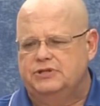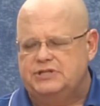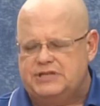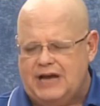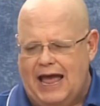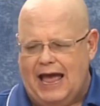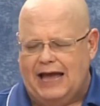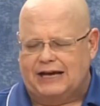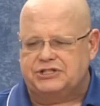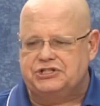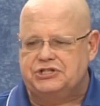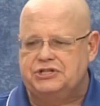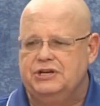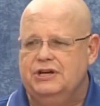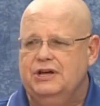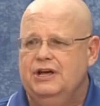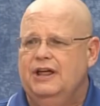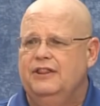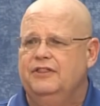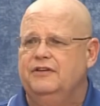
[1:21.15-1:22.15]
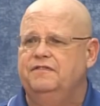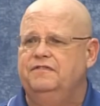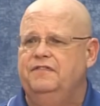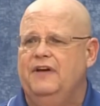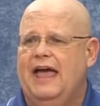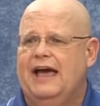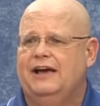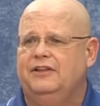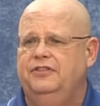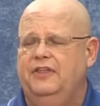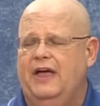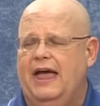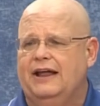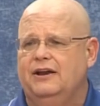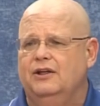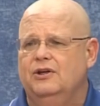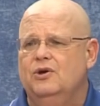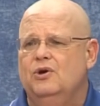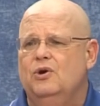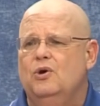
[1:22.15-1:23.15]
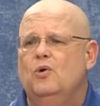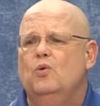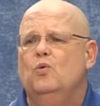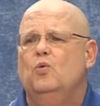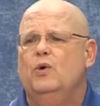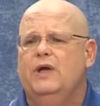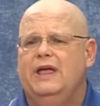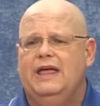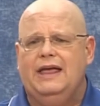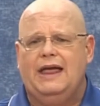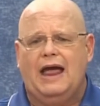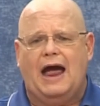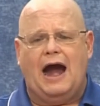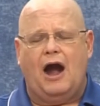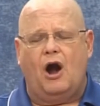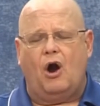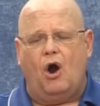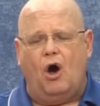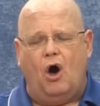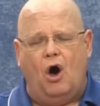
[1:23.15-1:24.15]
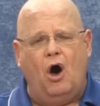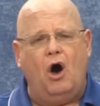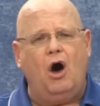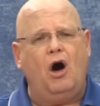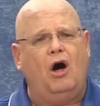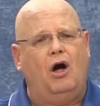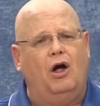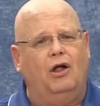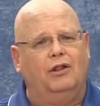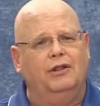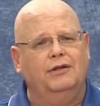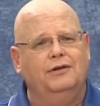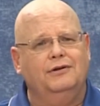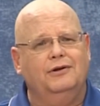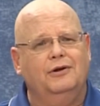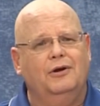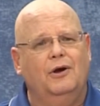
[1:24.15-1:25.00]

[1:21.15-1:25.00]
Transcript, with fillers: text the fact that we are all